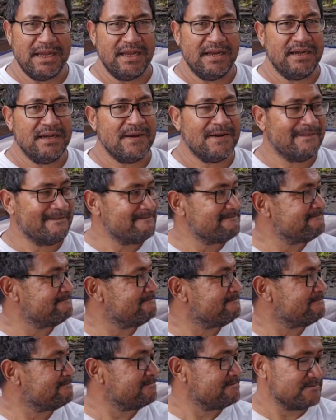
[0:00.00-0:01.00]
But
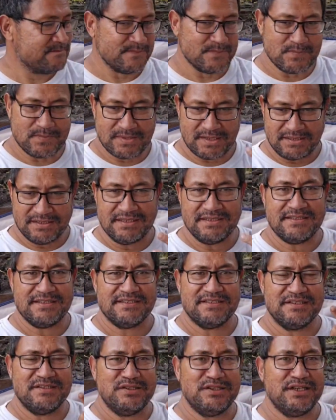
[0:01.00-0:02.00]

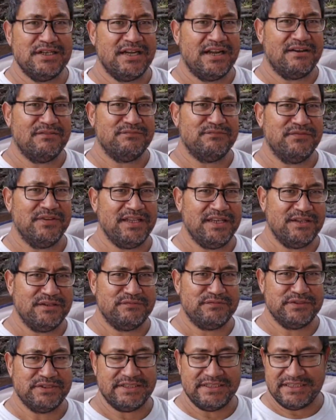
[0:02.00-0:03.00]
this is good enough
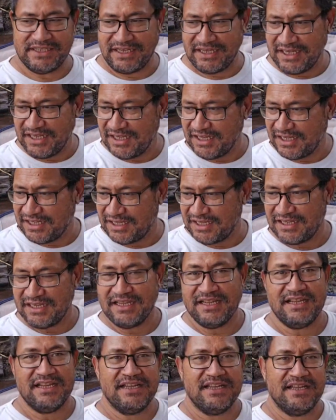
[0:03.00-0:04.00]
video for today.
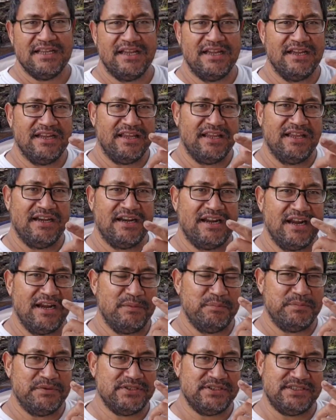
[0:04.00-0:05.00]
Again,
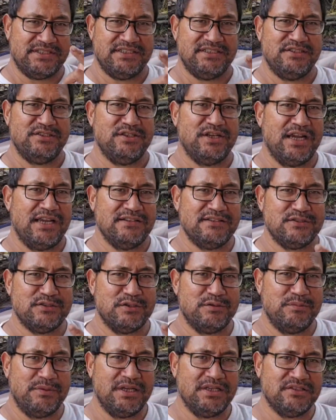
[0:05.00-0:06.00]
I appreciate you
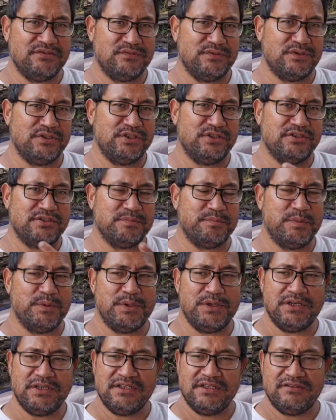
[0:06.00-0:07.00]
guys so much for your
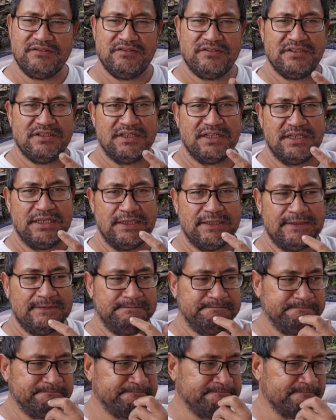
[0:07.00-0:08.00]
support.
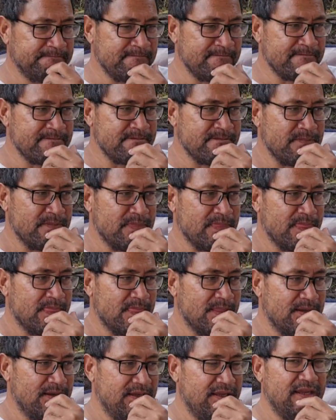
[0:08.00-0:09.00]

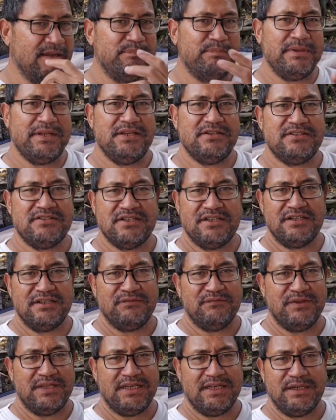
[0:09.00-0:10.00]
Yeah, please
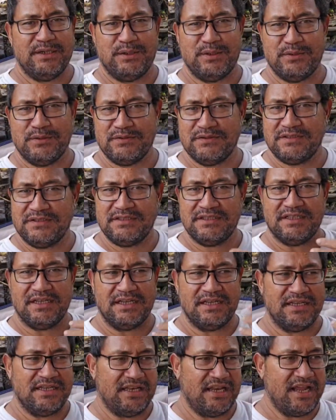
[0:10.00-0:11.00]
share the videos,
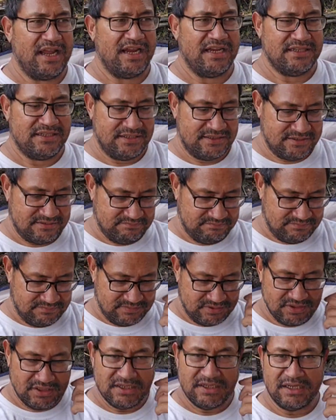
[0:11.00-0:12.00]
like
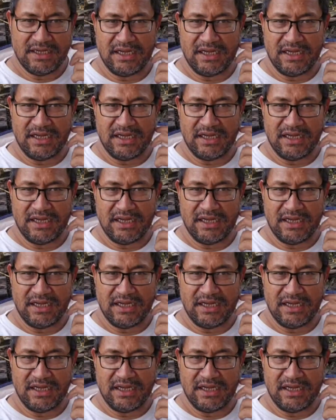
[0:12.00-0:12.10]
them.